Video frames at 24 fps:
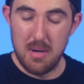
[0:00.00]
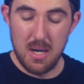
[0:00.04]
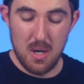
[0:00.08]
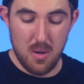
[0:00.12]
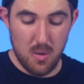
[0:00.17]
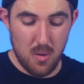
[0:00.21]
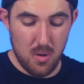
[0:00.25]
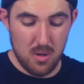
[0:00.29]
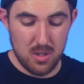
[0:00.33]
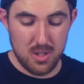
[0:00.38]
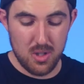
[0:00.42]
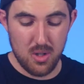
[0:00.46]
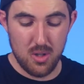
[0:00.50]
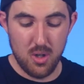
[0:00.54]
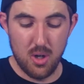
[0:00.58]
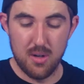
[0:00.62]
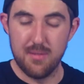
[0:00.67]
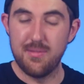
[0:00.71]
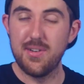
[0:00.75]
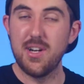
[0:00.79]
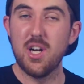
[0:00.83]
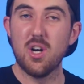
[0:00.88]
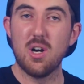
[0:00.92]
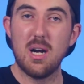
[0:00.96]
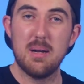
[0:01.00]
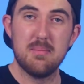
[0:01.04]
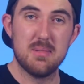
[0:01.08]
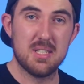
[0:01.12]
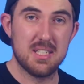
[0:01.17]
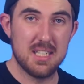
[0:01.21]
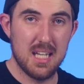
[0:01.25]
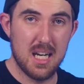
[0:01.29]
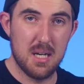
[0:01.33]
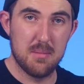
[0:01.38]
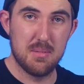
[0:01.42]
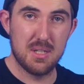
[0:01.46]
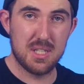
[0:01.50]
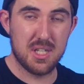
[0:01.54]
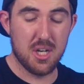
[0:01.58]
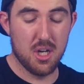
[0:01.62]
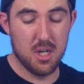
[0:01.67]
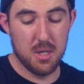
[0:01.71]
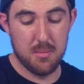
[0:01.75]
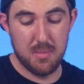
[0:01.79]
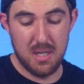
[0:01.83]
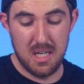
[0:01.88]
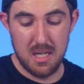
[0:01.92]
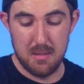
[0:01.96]
But also your VRM setup is
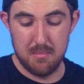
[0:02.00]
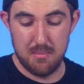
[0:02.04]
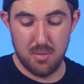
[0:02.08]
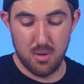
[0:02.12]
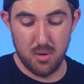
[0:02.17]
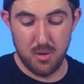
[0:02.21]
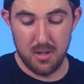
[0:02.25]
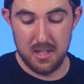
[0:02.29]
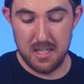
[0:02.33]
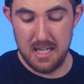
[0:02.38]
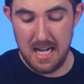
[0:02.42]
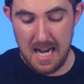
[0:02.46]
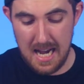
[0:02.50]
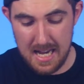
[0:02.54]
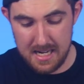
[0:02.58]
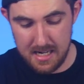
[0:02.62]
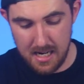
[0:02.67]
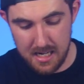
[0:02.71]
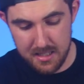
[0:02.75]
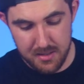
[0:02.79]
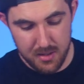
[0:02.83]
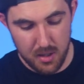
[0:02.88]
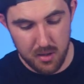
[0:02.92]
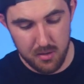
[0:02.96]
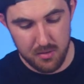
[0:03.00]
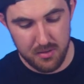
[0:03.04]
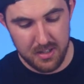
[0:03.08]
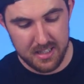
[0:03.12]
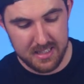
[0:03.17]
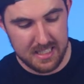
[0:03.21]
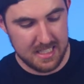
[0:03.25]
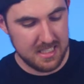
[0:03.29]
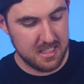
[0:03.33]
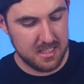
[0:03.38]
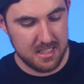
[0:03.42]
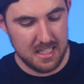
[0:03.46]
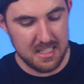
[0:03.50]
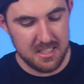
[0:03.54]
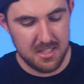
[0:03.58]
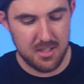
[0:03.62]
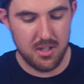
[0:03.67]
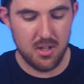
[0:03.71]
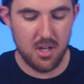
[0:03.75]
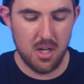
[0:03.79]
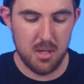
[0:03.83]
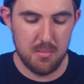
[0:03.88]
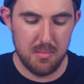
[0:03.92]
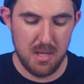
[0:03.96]
going to be imported, and I don't think that's
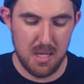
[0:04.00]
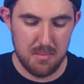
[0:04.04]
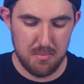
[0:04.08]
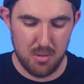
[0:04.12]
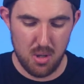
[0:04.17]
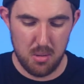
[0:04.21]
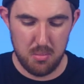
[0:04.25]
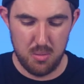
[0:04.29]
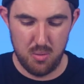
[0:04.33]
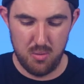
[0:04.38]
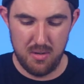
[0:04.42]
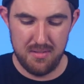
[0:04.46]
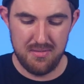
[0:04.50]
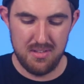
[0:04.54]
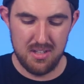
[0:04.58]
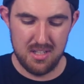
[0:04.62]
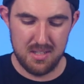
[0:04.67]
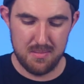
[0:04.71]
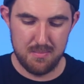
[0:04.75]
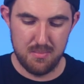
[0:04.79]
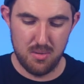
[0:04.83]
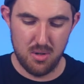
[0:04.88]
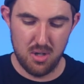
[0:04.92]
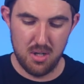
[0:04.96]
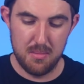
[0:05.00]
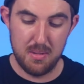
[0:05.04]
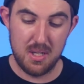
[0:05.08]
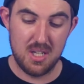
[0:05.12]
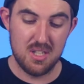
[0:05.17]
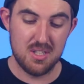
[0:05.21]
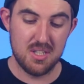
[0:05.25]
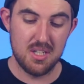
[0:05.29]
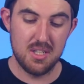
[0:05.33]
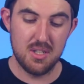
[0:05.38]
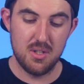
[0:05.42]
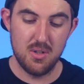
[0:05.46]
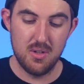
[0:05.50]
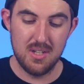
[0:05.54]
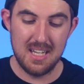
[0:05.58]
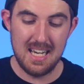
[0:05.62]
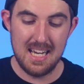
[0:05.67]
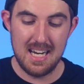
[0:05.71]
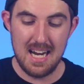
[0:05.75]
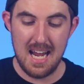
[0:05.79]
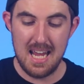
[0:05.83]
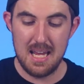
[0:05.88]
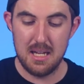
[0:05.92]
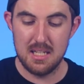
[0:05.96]
necessarily going to be a problem with this board, because you do
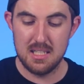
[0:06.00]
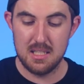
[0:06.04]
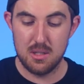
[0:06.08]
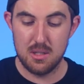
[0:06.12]
get a